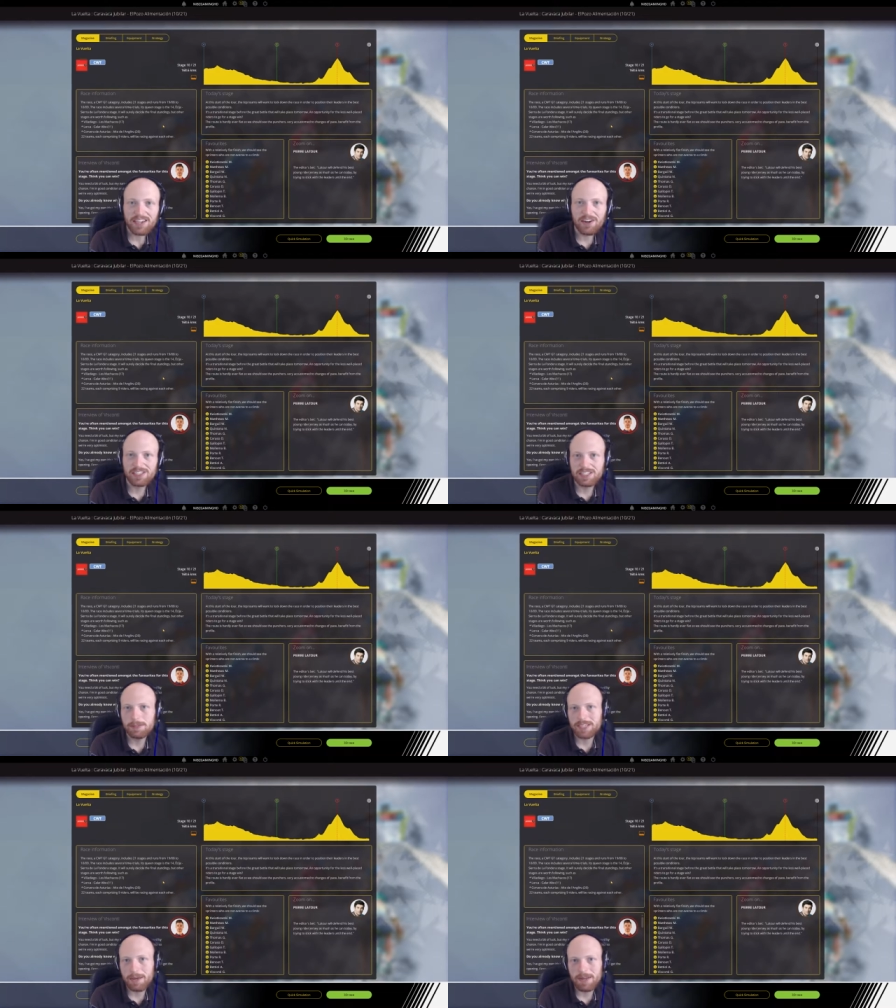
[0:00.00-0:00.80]
guys, it's
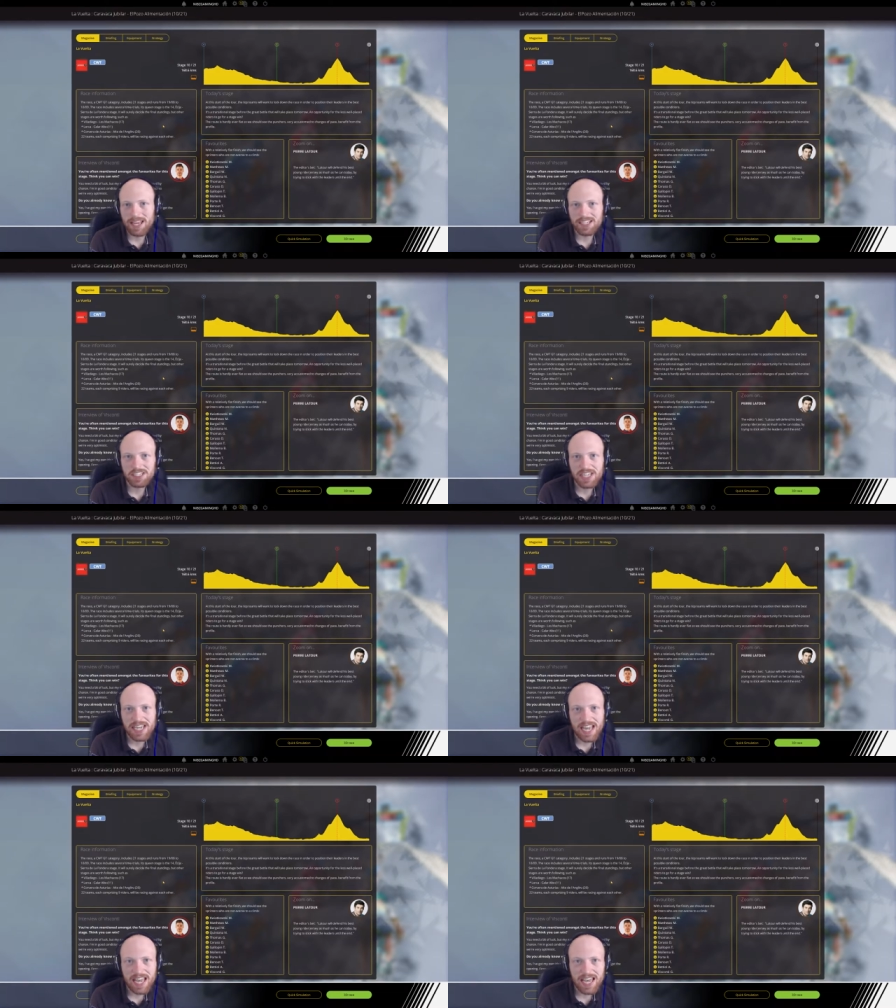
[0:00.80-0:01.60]
Nibz Gaming
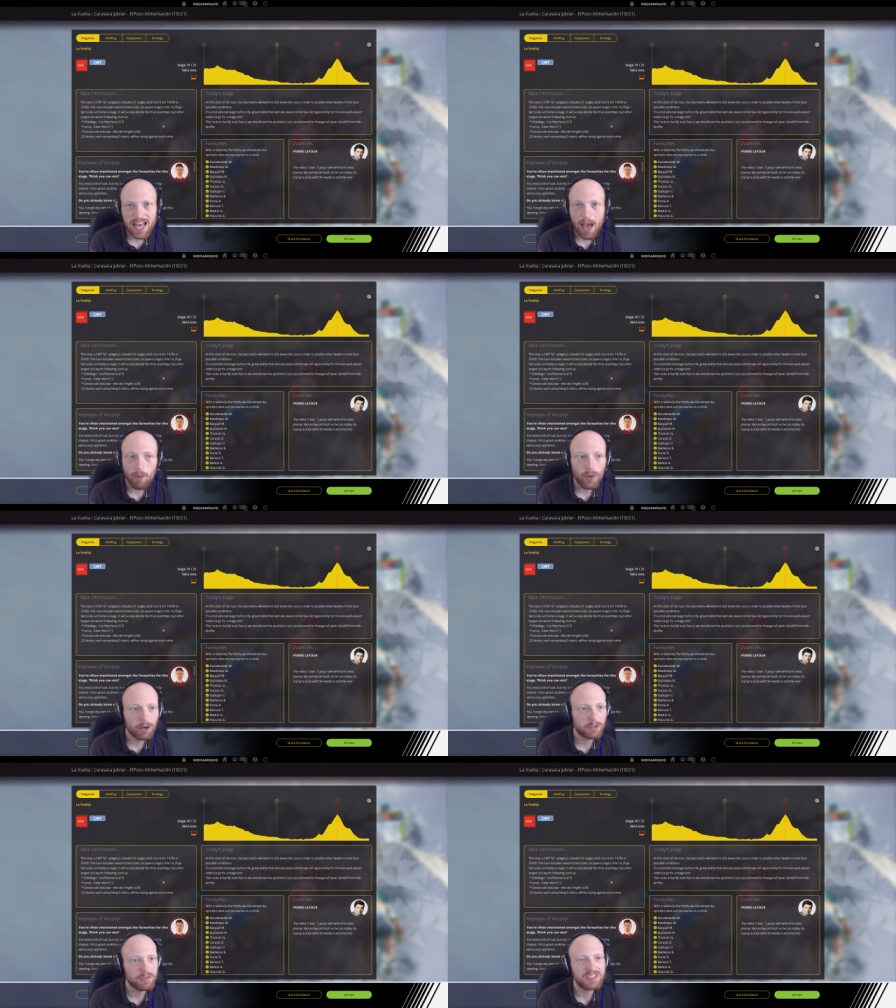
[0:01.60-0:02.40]
HD here, and
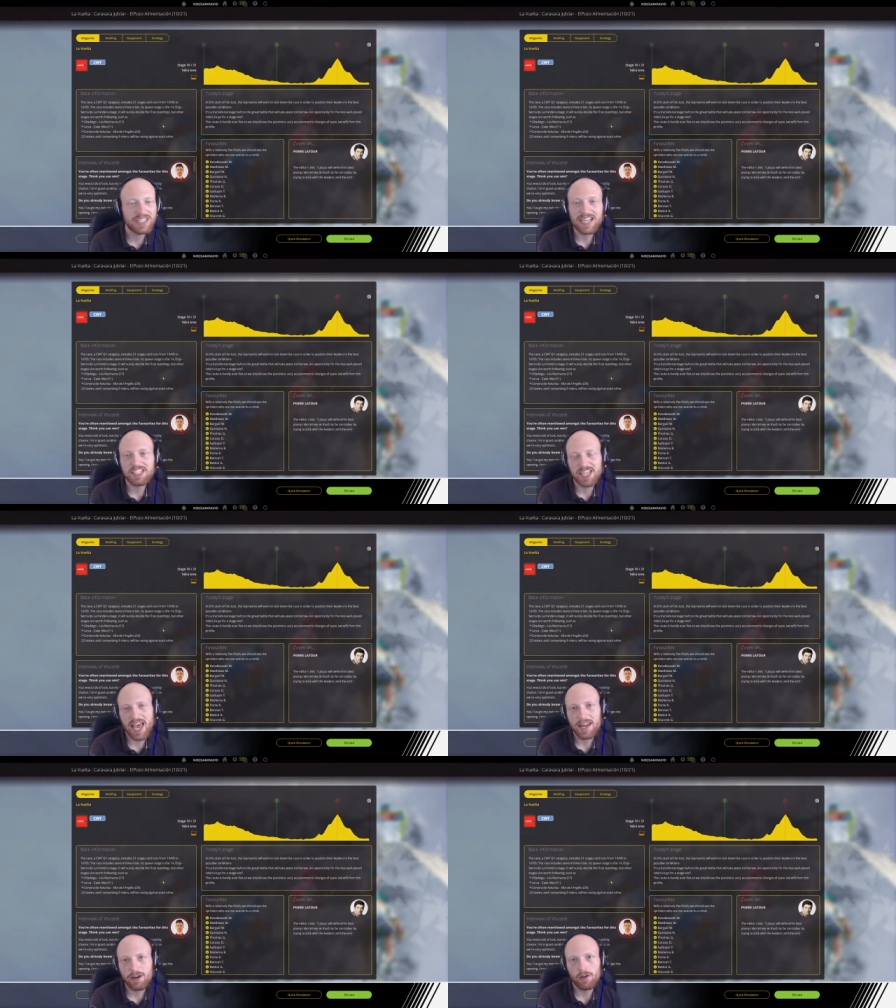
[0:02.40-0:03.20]
welcome to stage
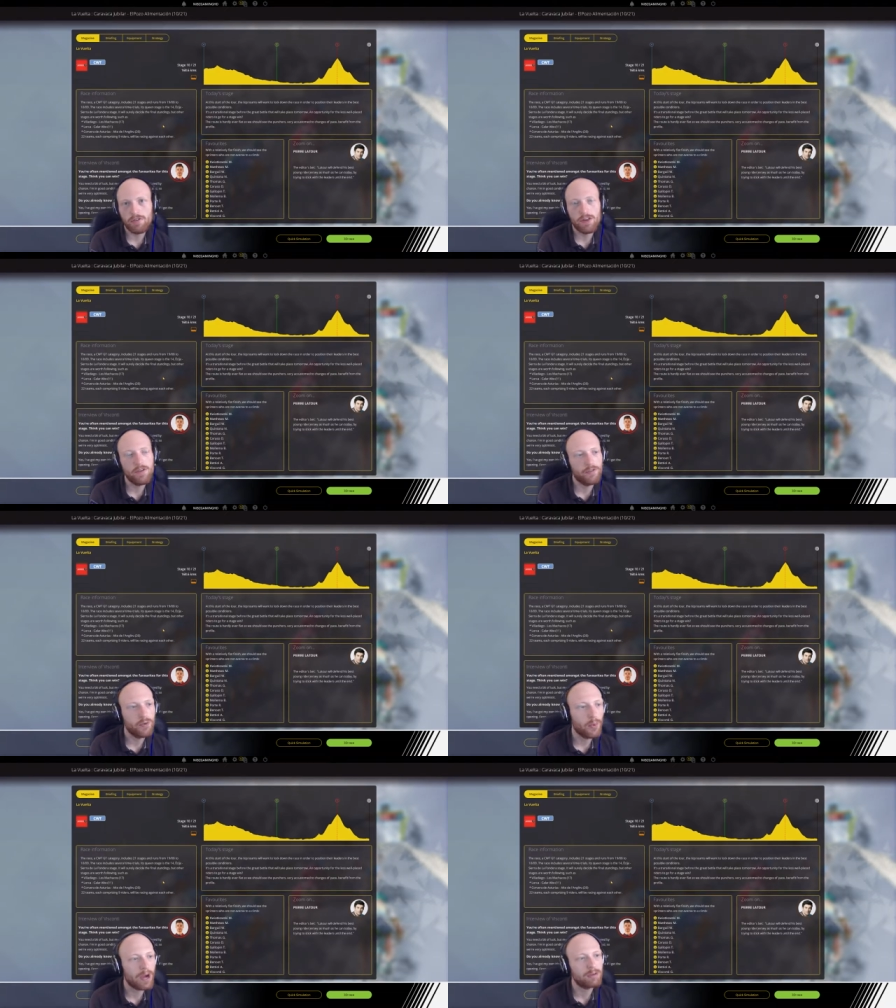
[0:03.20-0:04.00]
10 of La
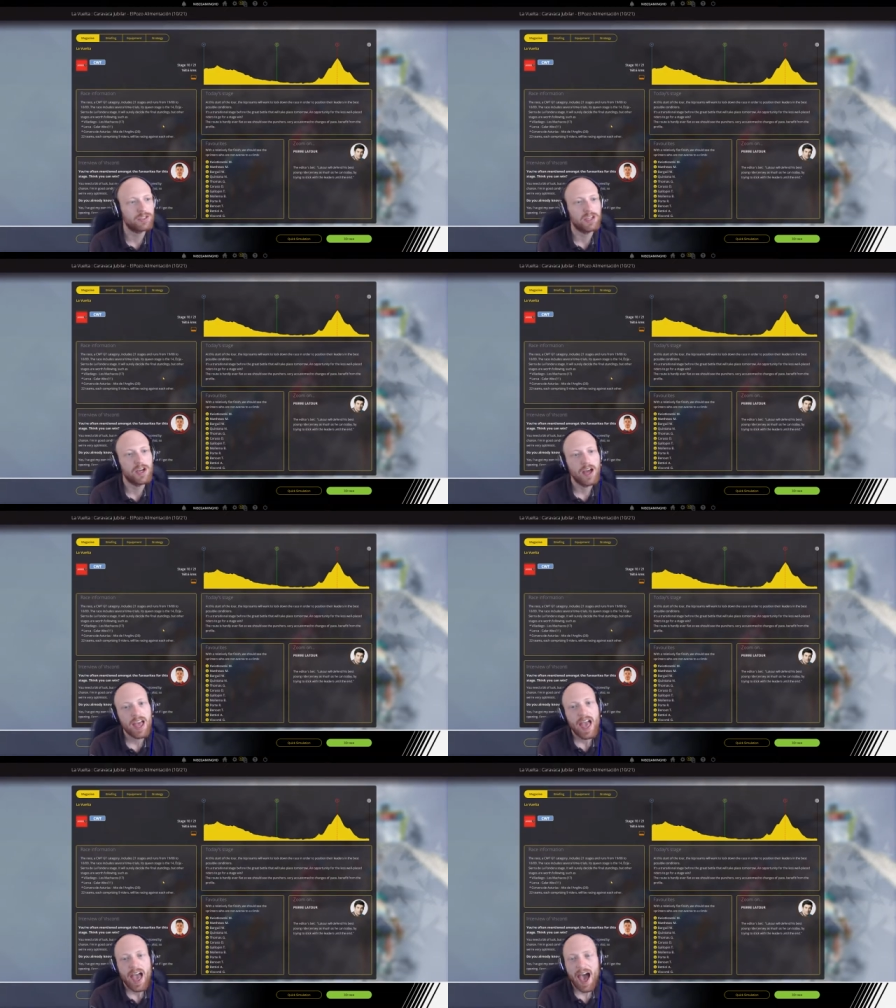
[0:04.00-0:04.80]
Vuelta.
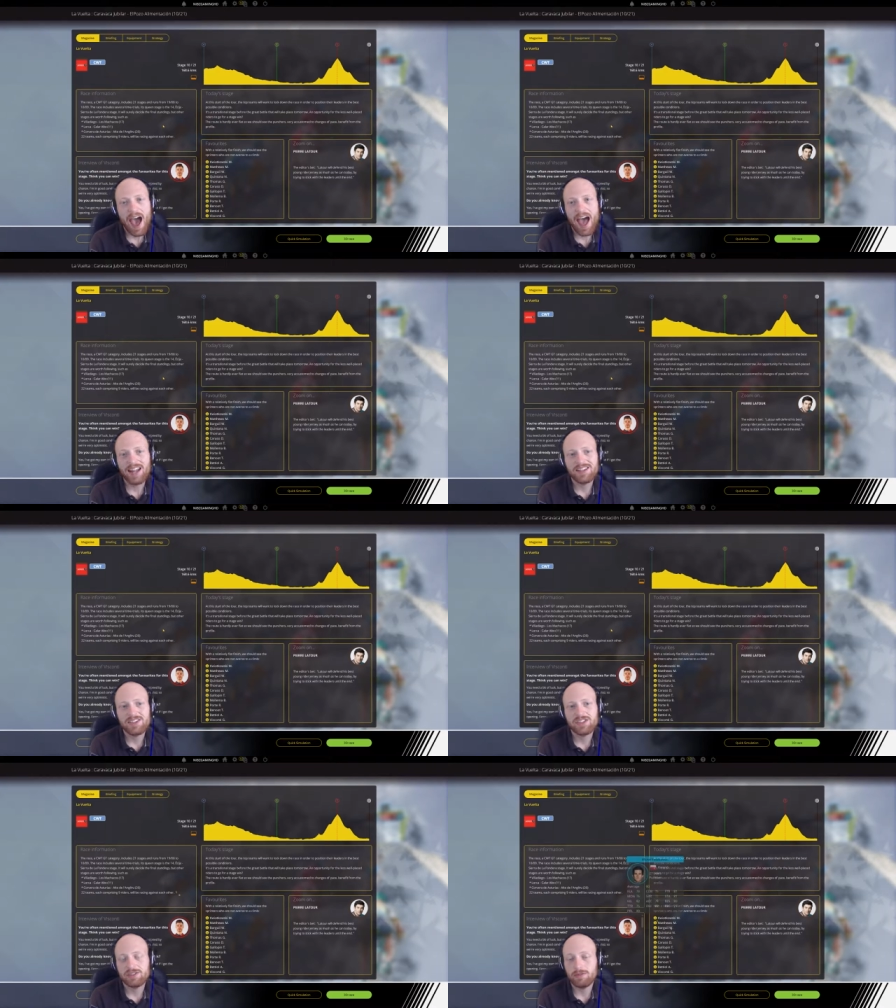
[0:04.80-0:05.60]

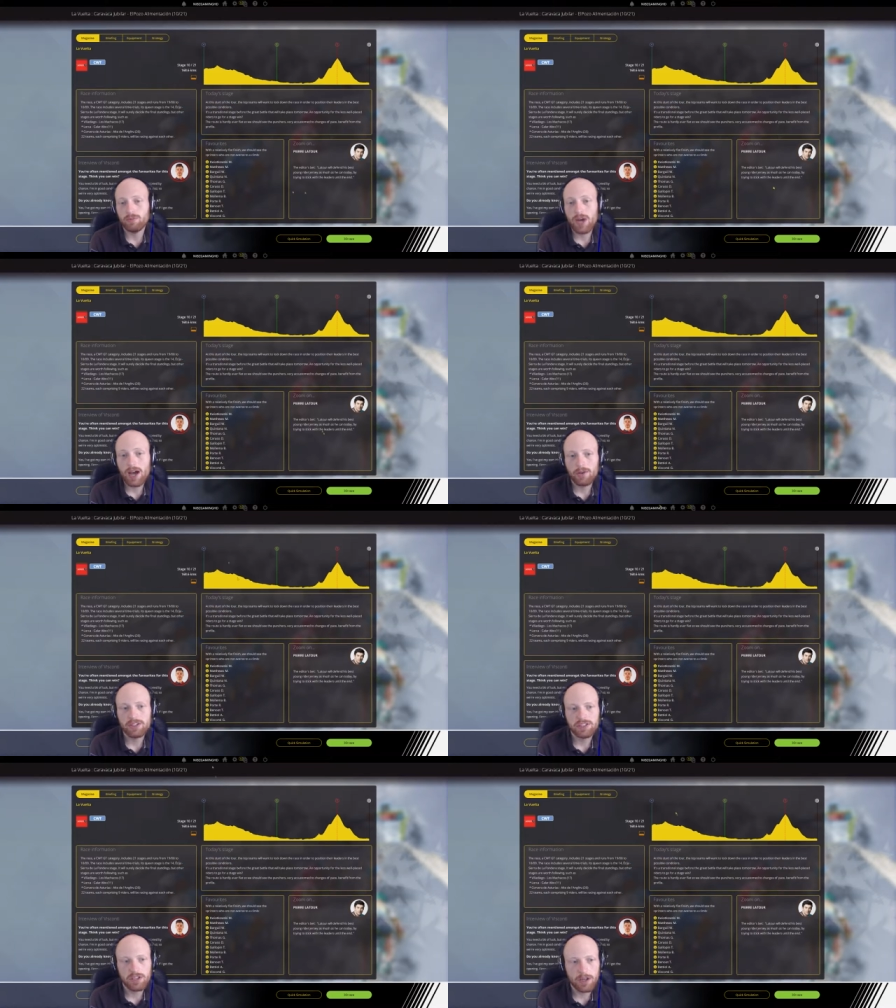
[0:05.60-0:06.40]
And wow,
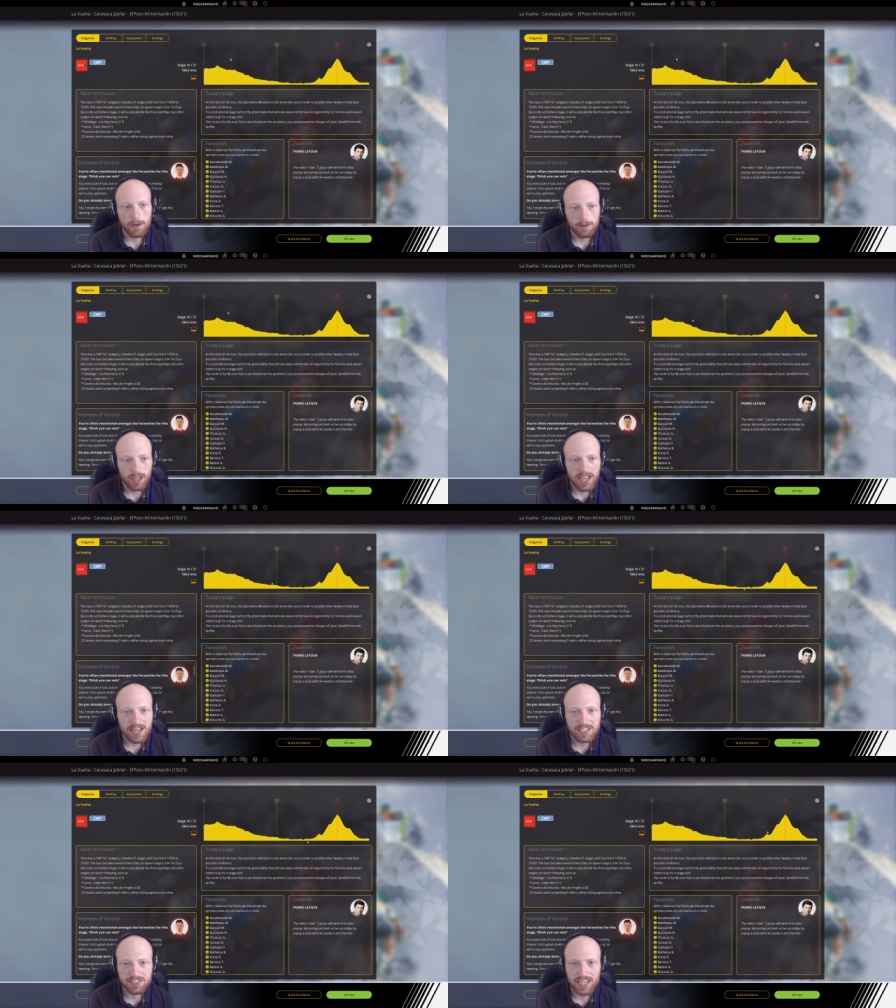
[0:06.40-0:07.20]
this is a, a
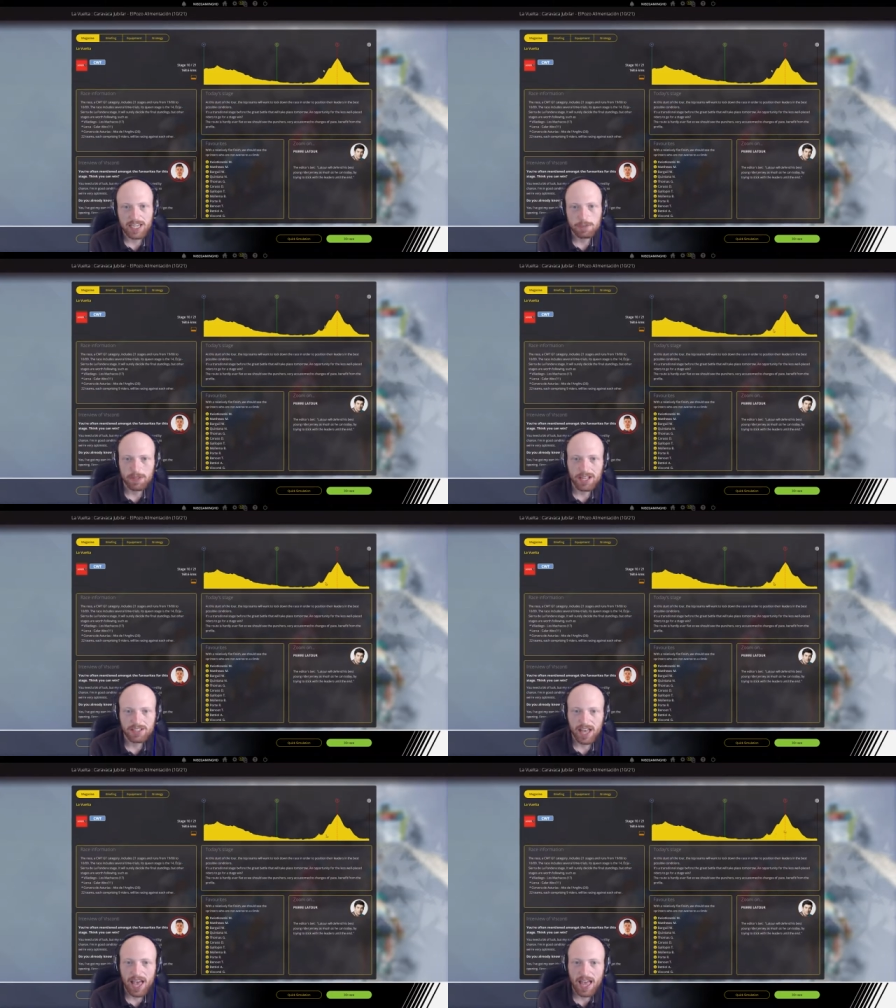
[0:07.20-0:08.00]
hilly stage, but
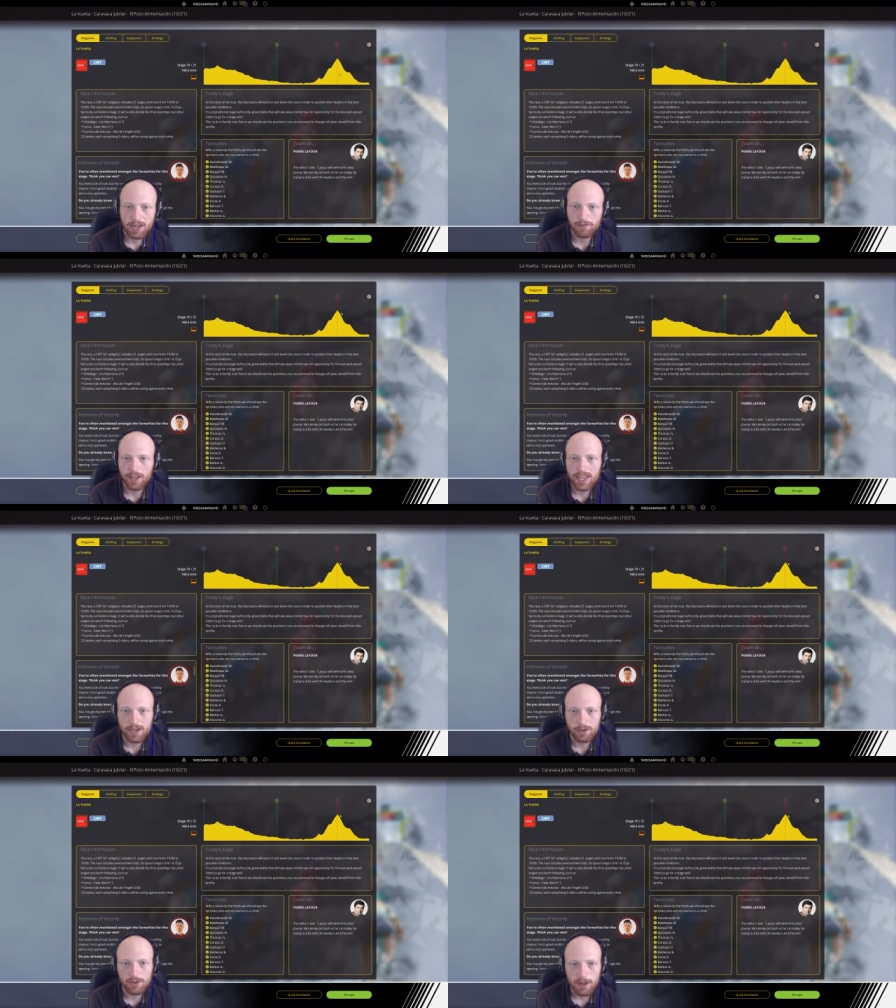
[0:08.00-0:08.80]
that's a hell of a
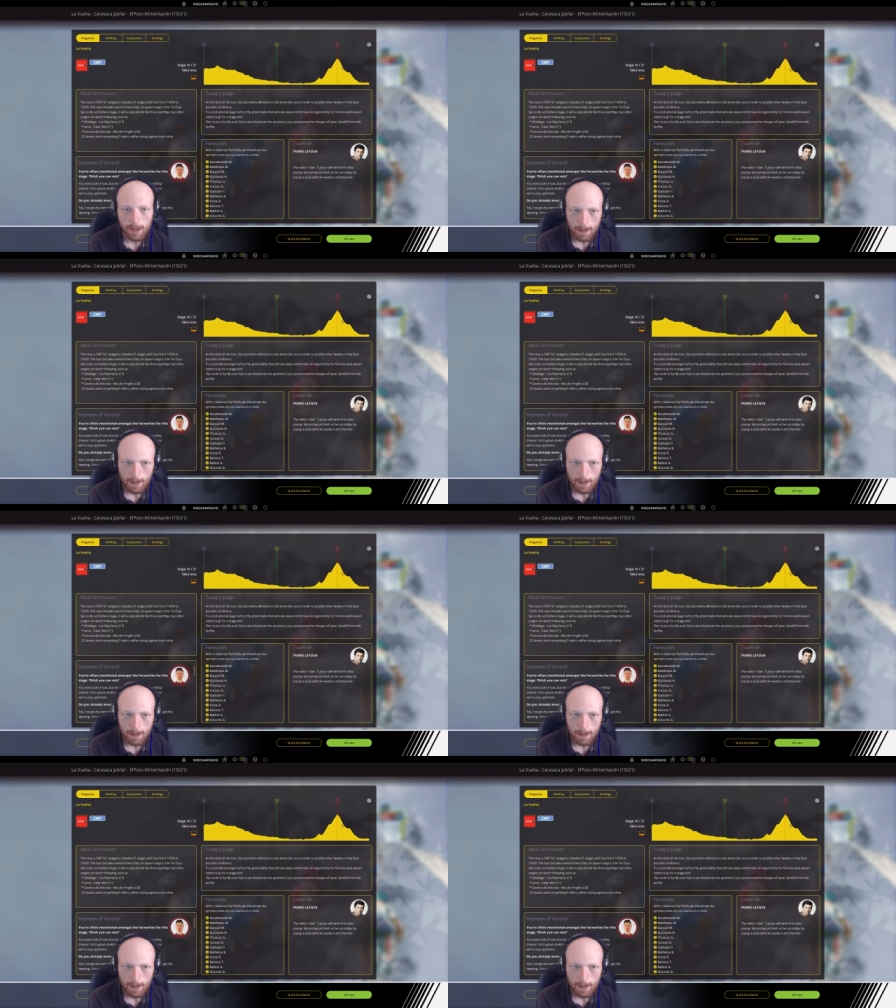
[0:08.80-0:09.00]
hill.